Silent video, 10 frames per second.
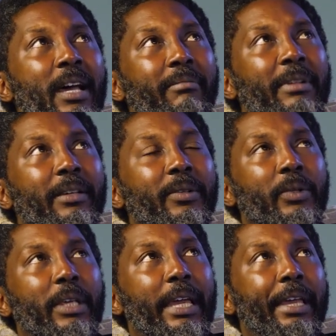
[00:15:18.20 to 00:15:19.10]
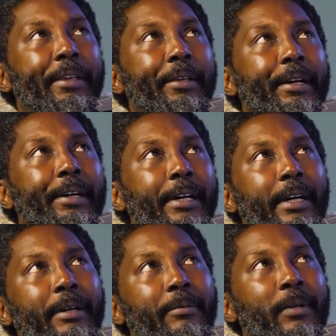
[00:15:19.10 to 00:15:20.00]
I'm like, okay,
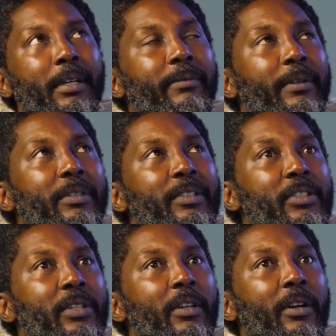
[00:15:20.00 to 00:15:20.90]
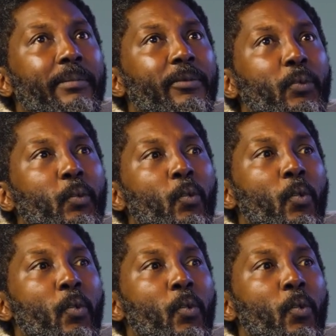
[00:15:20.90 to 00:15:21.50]
what if a recession comes?